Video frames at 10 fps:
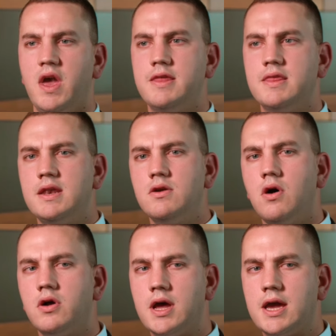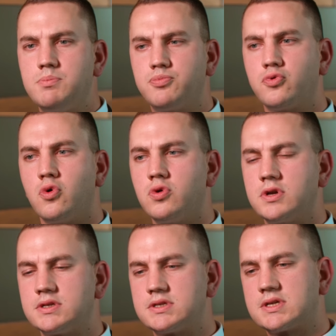And then on a
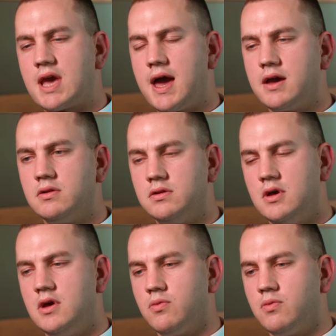broader scale,